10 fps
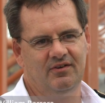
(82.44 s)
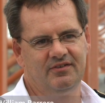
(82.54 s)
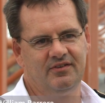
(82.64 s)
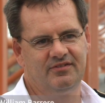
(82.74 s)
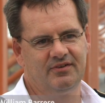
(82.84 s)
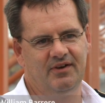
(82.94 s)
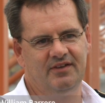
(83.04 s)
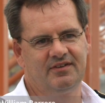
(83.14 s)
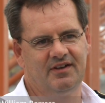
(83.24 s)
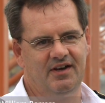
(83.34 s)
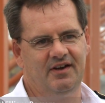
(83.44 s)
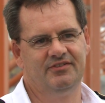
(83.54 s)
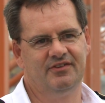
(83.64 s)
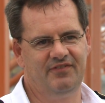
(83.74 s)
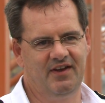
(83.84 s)
going to the Suez
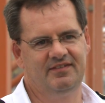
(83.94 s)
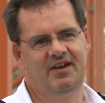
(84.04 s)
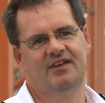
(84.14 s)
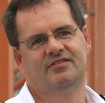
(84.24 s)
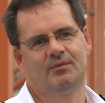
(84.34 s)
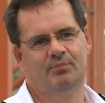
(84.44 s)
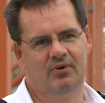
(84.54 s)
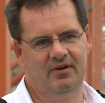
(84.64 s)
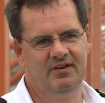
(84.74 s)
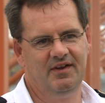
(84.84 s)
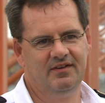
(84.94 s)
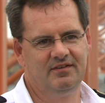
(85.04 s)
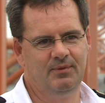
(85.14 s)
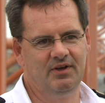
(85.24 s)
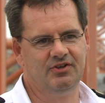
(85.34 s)
Canal is a fantastic port
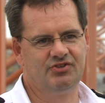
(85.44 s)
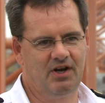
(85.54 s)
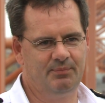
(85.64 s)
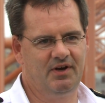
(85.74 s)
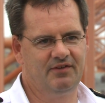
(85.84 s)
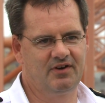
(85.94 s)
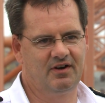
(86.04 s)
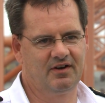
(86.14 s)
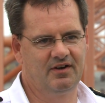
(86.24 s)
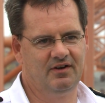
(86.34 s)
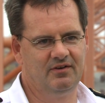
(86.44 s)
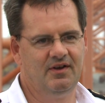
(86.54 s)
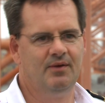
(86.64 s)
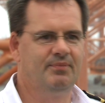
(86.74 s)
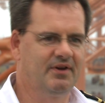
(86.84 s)
to be able to drop off
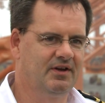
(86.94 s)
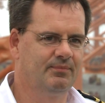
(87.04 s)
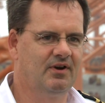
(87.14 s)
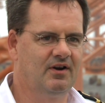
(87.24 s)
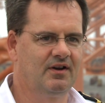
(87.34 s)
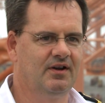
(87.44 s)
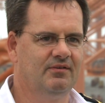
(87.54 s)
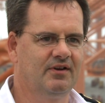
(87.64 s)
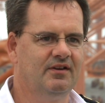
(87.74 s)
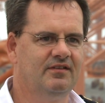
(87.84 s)
cargo, pick up cargo, and